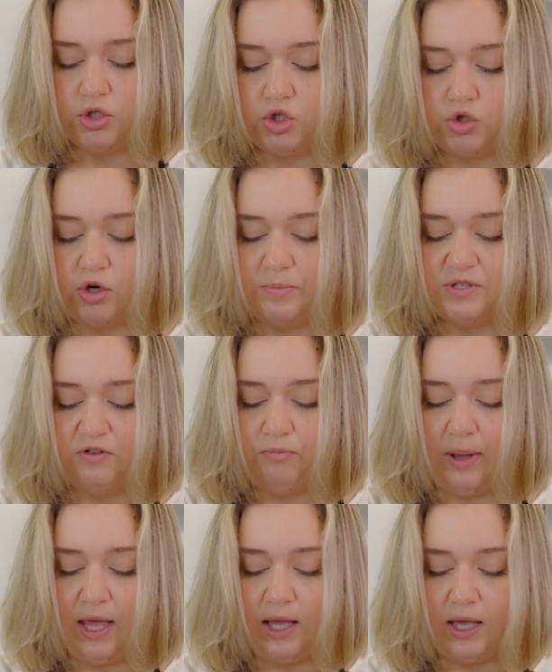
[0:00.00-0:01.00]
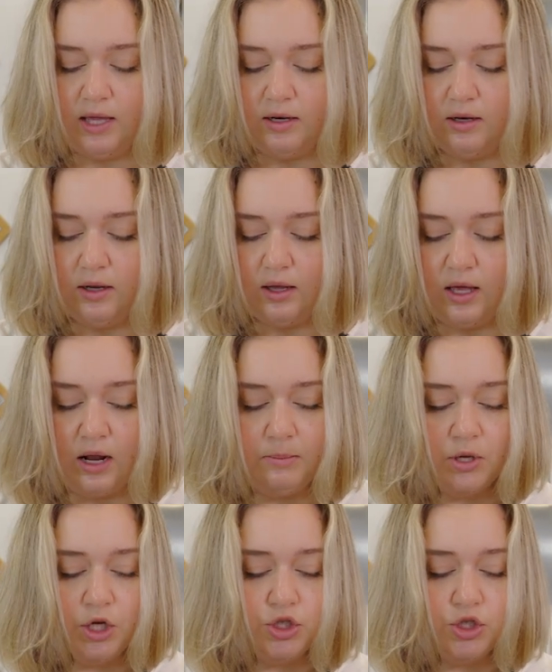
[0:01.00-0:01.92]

strips of bacon and I'm gonna